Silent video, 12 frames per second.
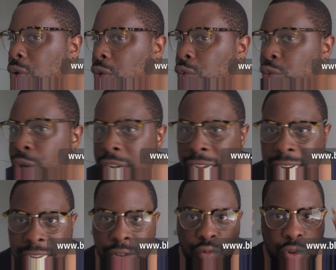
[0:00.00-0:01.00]

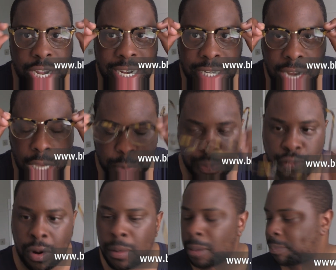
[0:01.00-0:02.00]
Really, really nice.
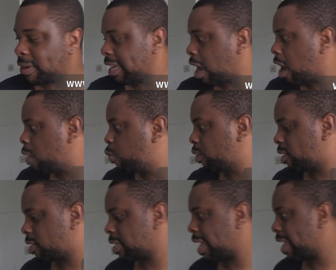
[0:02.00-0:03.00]
Probably, I would
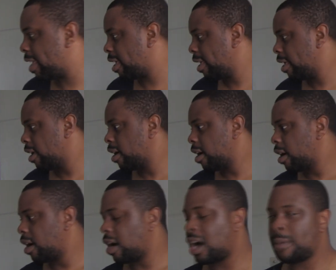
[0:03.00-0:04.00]
say,
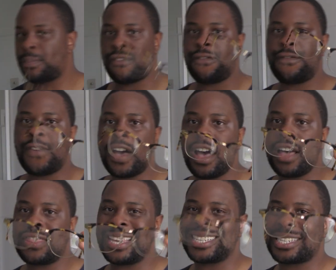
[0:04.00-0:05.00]
I
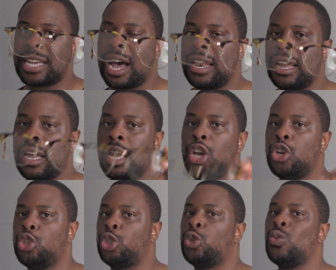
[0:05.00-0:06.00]
prefer this color
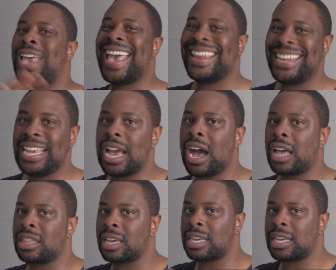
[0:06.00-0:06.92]
to any other